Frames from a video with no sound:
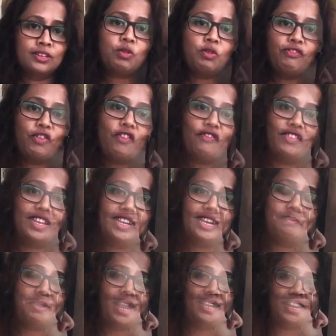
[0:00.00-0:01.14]
if you're feeling
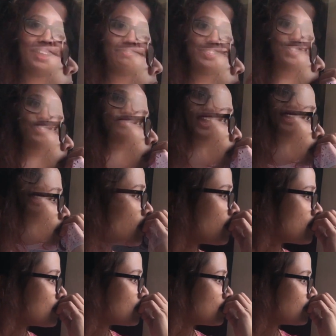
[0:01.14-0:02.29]
mild levels of
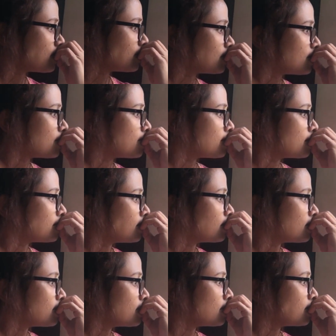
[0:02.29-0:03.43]
anxiety, you may want to keep a check
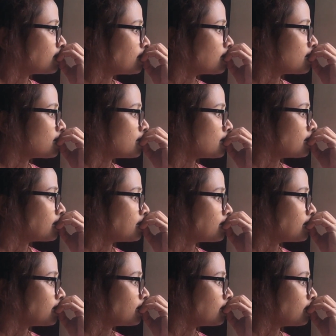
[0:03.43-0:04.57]
on it.
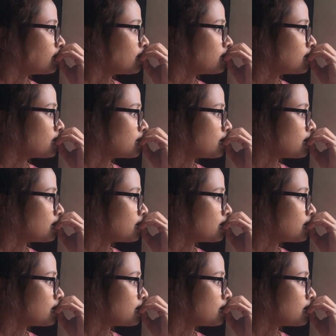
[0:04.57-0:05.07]
Ensure that it does